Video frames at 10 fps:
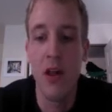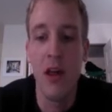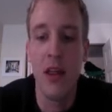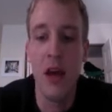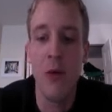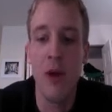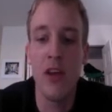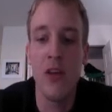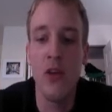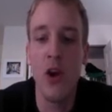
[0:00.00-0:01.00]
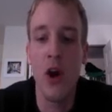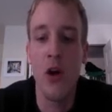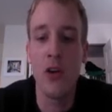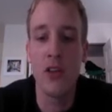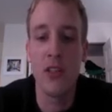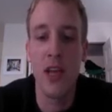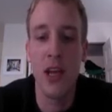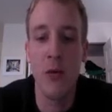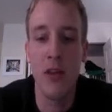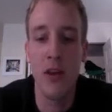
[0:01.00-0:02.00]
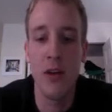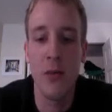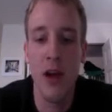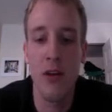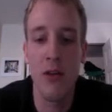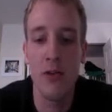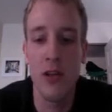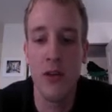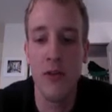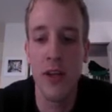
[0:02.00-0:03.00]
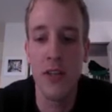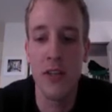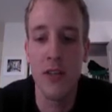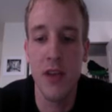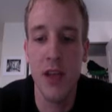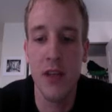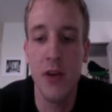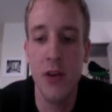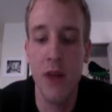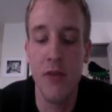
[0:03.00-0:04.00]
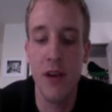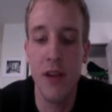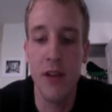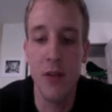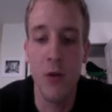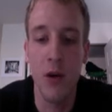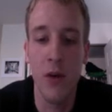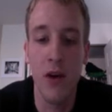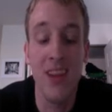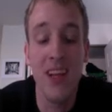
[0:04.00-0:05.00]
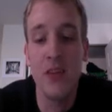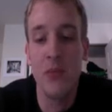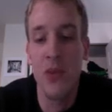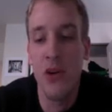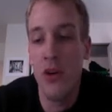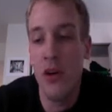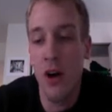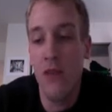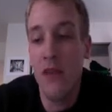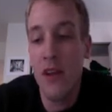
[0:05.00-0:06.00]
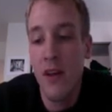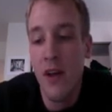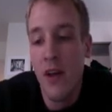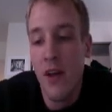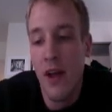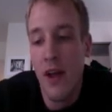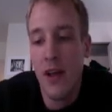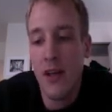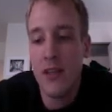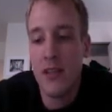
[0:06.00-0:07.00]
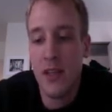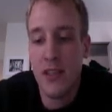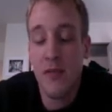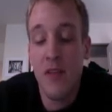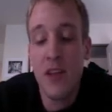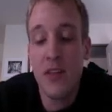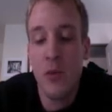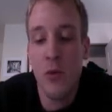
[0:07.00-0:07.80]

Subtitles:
that way you're staying within your macronutrient ranges and you don't have anything to worry about. And that's the beauty of it, is it's flexible.